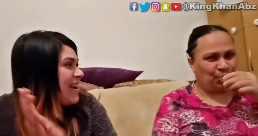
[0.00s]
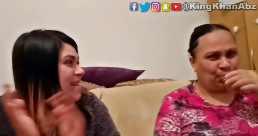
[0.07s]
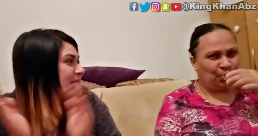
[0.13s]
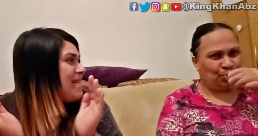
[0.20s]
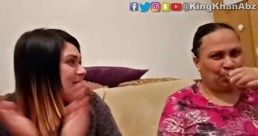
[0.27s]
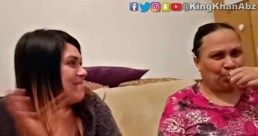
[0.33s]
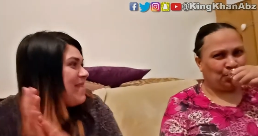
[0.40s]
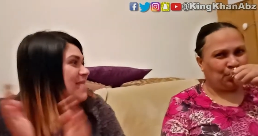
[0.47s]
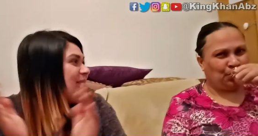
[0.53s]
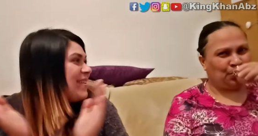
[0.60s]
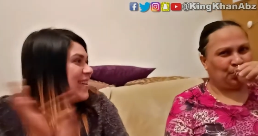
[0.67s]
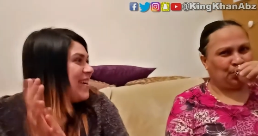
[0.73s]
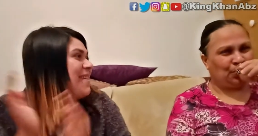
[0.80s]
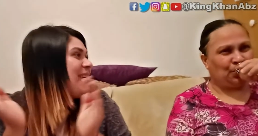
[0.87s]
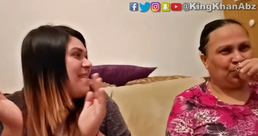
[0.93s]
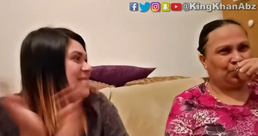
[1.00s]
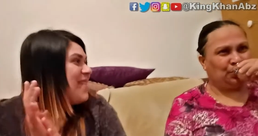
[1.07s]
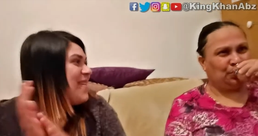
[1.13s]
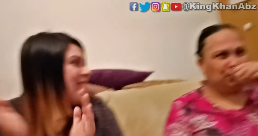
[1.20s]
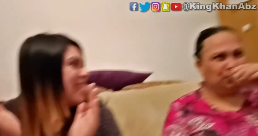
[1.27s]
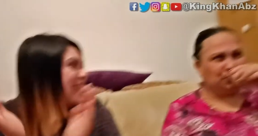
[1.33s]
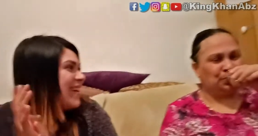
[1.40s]
Speaker 1: Come on, Mom. Come
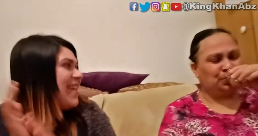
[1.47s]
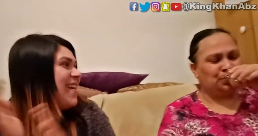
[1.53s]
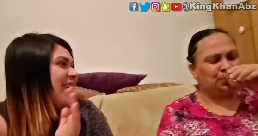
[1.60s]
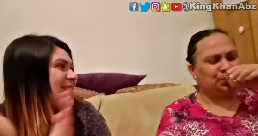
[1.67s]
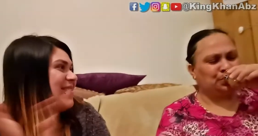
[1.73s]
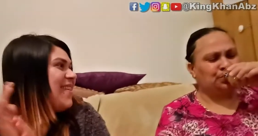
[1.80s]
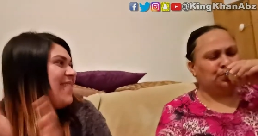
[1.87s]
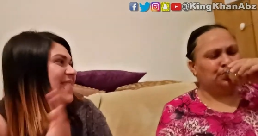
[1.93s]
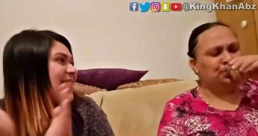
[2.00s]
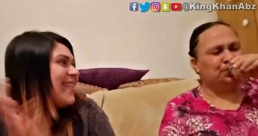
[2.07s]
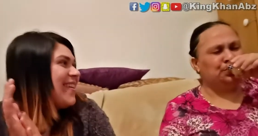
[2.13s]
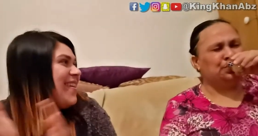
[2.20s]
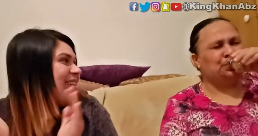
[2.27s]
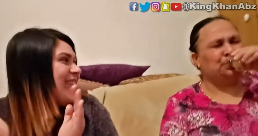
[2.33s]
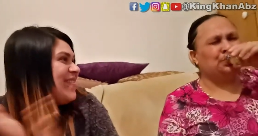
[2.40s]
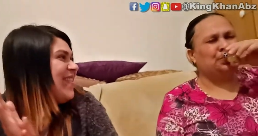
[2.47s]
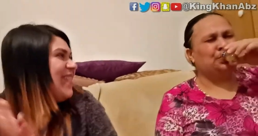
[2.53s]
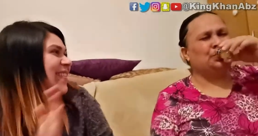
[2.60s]
on, Come on, Come on,